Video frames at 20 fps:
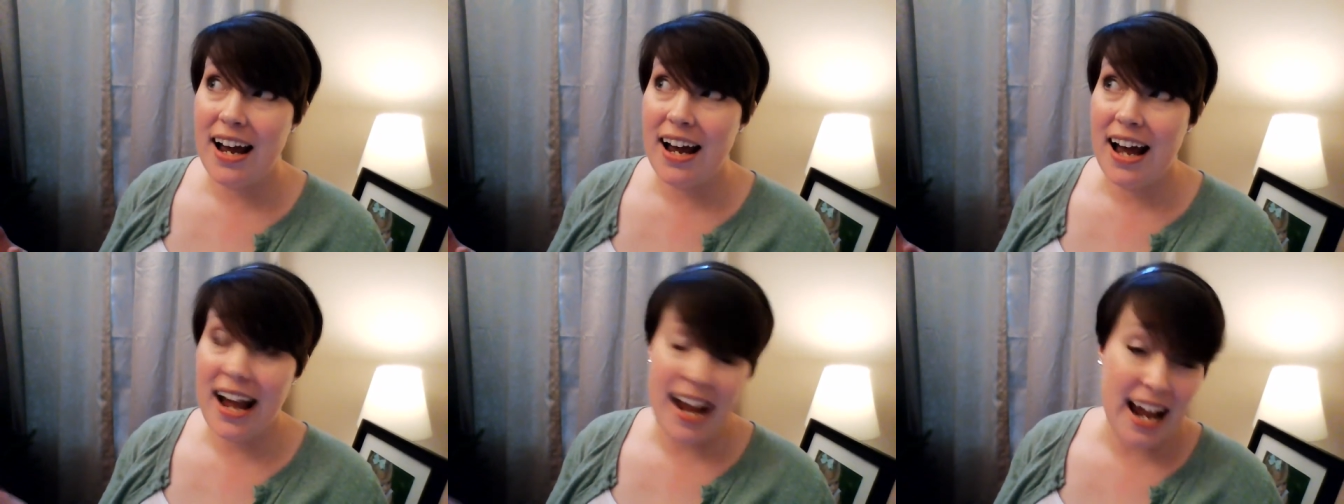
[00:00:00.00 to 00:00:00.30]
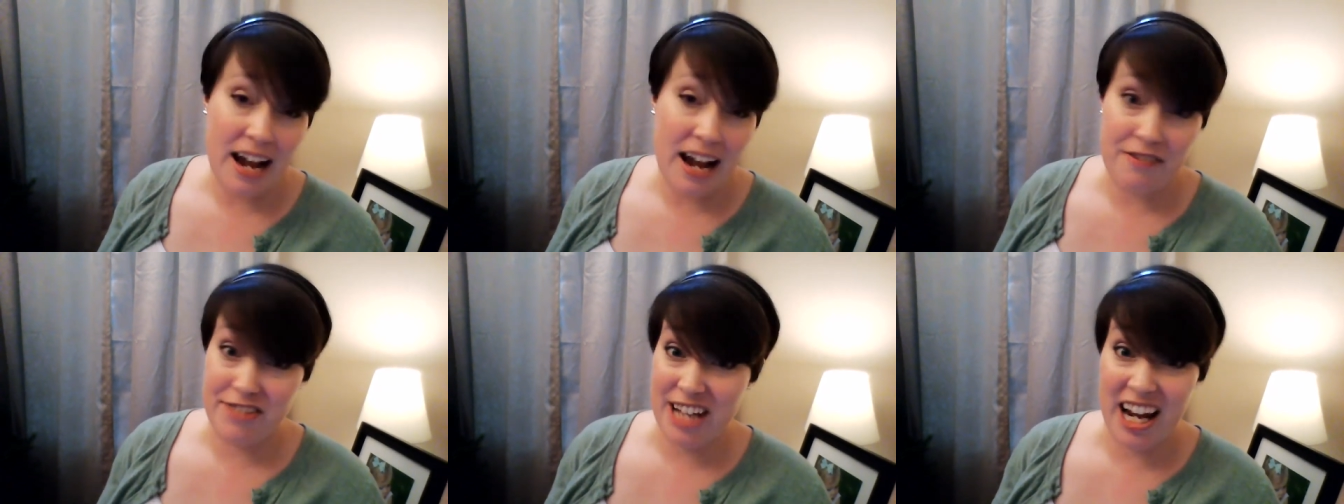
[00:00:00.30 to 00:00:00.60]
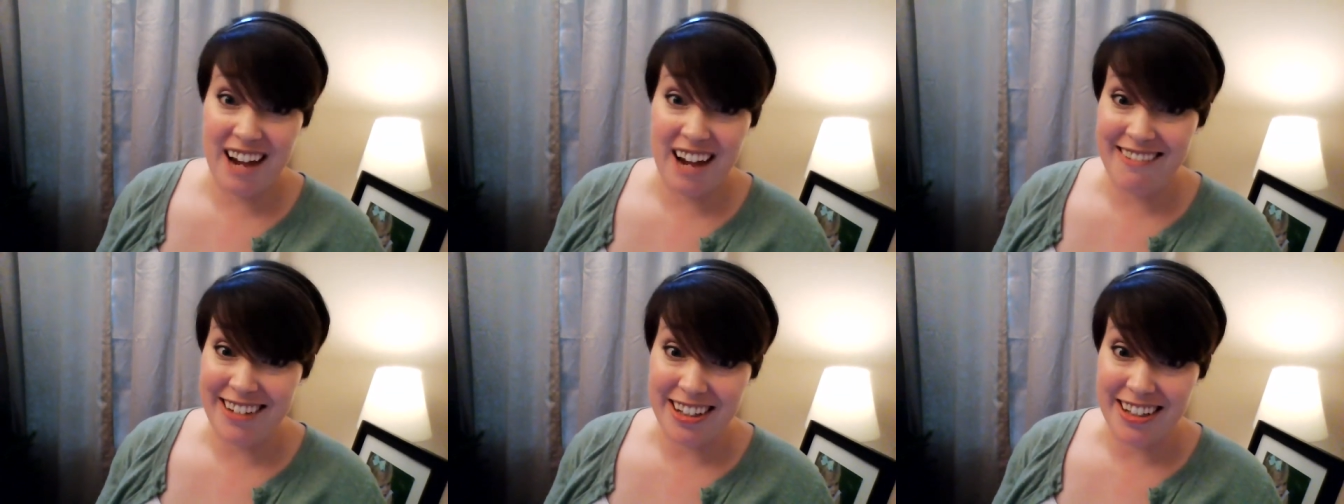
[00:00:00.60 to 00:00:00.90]
I have to
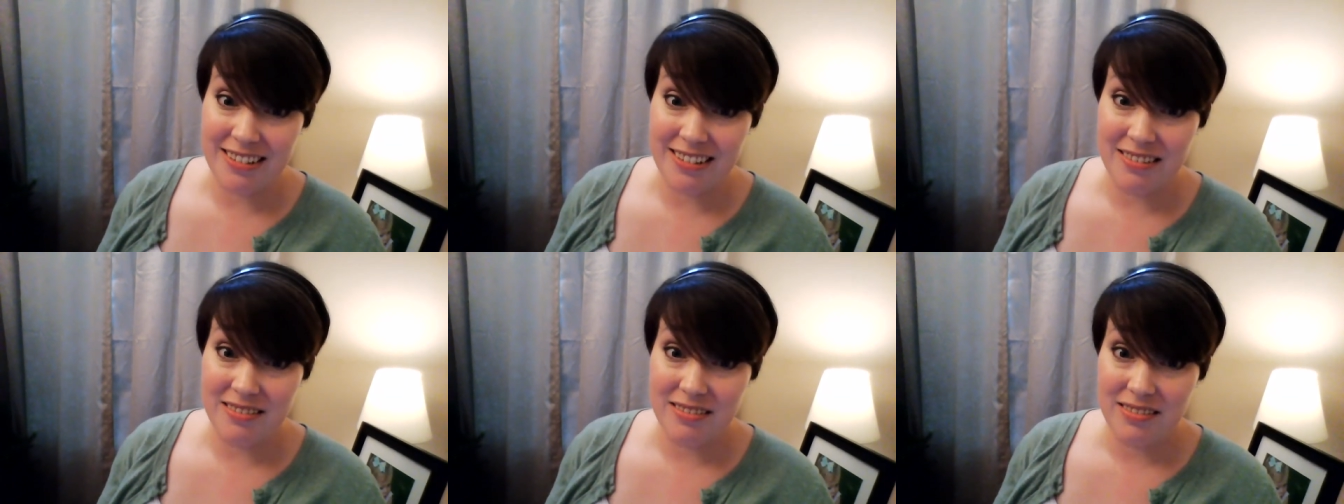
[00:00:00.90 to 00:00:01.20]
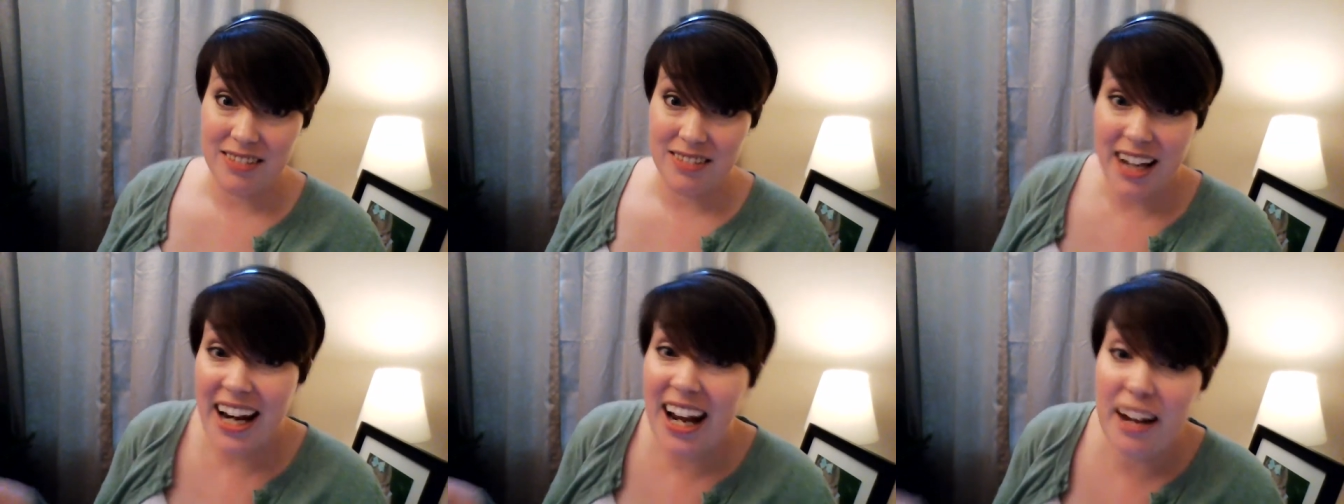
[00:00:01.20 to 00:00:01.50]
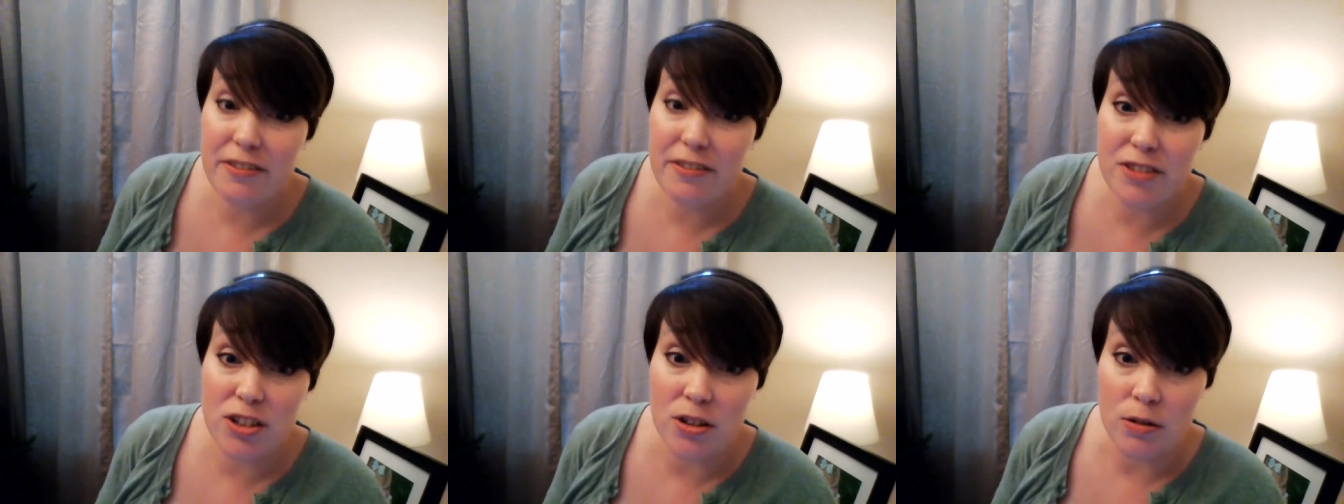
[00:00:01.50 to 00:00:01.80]
have it. I
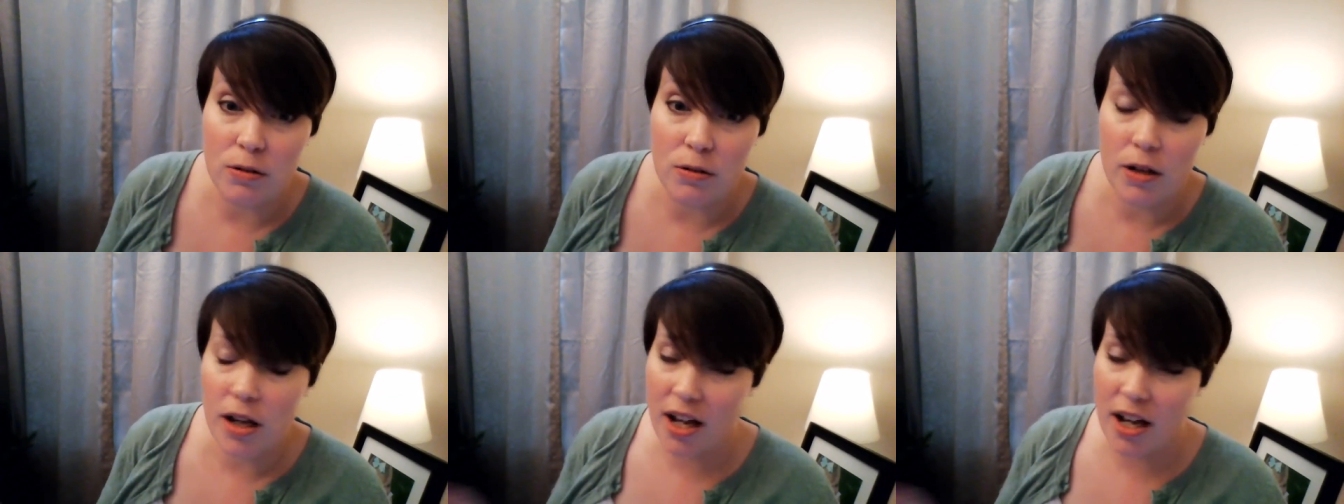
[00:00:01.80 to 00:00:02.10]
have to.